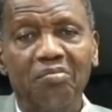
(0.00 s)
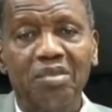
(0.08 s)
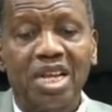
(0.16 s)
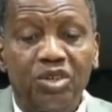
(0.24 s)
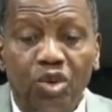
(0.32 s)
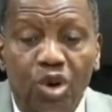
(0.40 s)

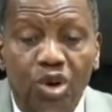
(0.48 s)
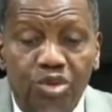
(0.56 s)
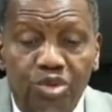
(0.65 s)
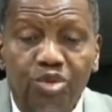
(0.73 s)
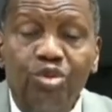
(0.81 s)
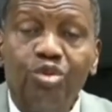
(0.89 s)
But so
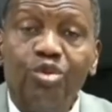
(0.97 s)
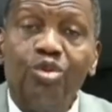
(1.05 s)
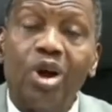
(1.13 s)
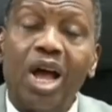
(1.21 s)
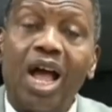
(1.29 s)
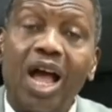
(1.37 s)

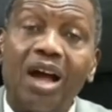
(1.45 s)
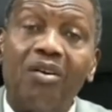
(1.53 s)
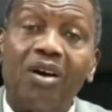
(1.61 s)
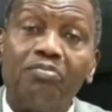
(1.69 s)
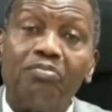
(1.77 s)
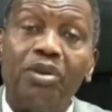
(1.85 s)
do
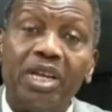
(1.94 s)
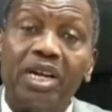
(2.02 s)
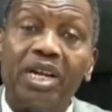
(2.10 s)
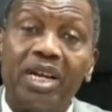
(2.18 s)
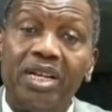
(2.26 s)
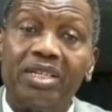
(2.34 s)
our
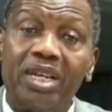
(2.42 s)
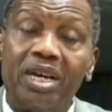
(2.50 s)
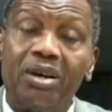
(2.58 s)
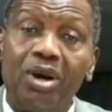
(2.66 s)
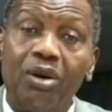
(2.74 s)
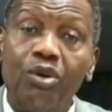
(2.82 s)
parents,
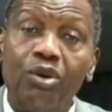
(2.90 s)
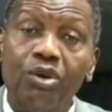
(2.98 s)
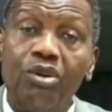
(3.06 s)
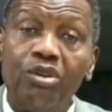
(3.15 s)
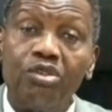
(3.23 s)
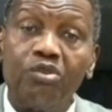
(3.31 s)
our
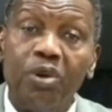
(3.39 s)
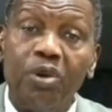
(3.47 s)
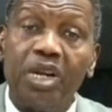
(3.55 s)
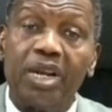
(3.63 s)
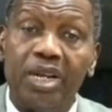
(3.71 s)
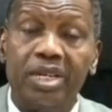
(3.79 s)
old
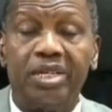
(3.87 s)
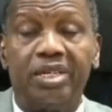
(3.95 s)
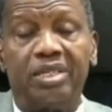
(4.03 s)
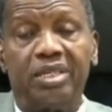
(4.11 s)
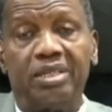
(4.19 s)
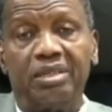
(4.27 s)

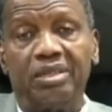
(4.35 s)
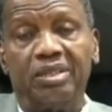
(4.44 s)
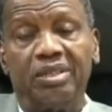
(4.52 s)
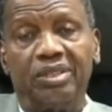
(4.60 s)
parents,